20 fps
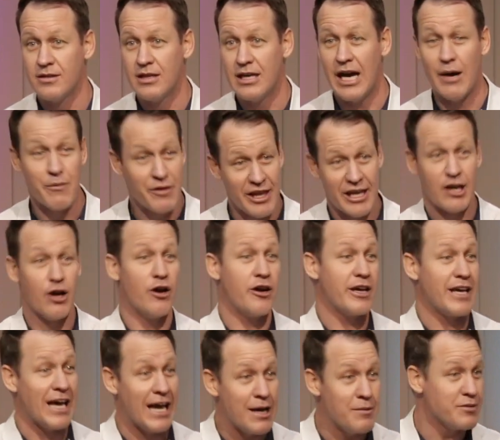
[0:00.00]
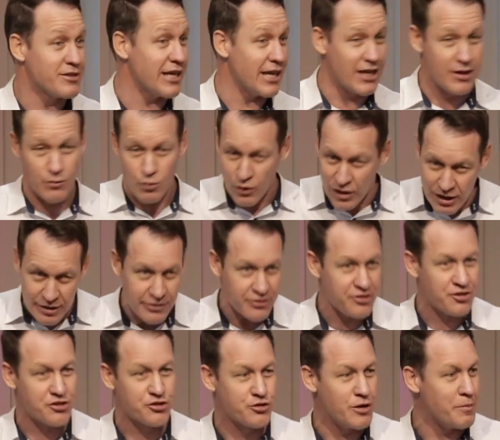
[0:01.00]
And when they go to games, they can wear the
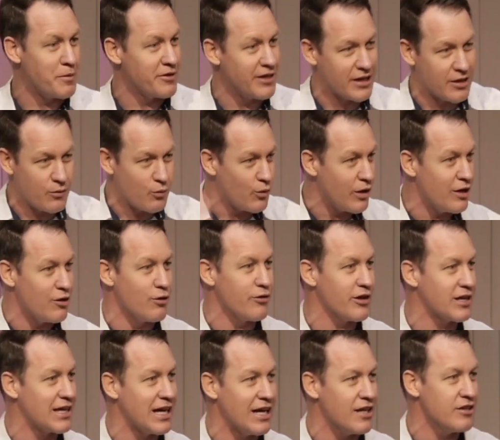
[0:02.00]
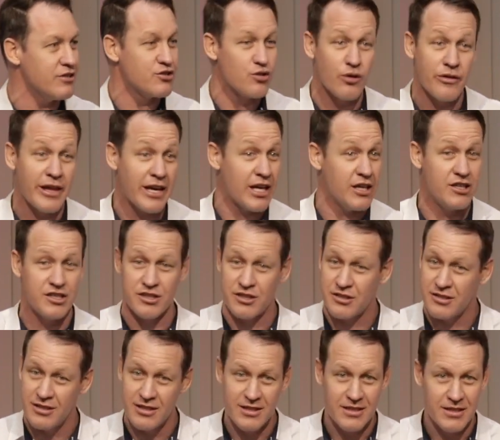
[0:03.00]
strip and they can wear all the colours, or they can
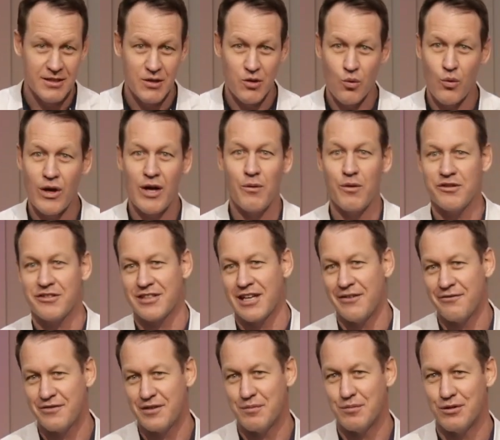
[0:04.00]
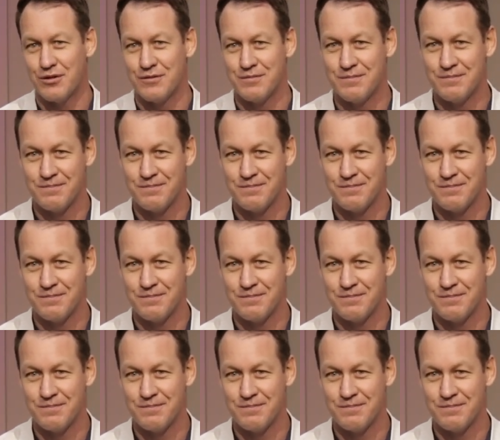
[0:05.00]
just wear what's comfortable.